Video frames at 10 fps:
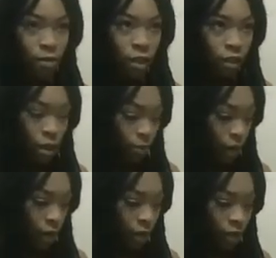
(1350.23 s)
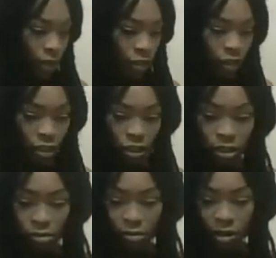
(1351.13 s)
sitting up behind a desk, it
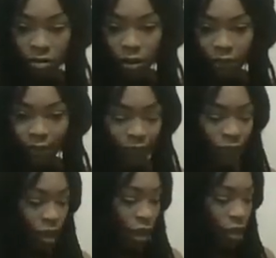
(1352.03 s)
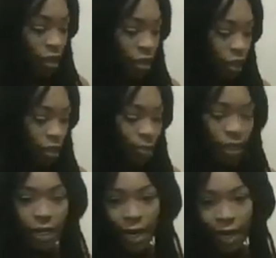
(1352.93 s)
just, I don't know, it gets
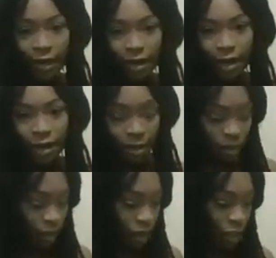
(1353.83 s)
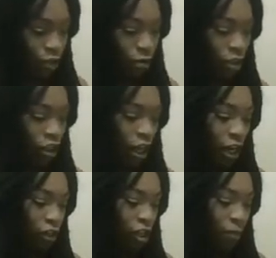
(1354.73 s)
mundane, I guess. I just wanted to
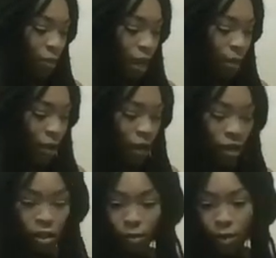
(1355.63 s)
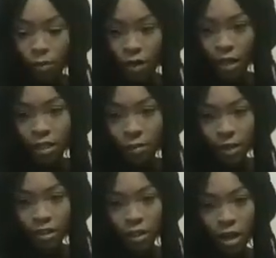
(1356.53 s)
change it up and kind of make it a little bit more
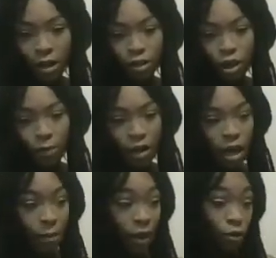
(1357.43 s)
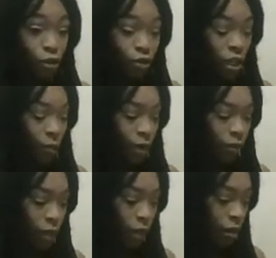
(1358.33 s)
intimate, so y'all can drop a comment what you think about
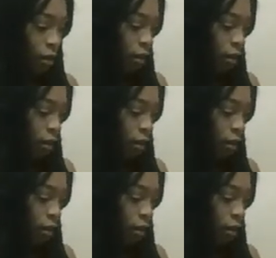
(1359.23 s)
that.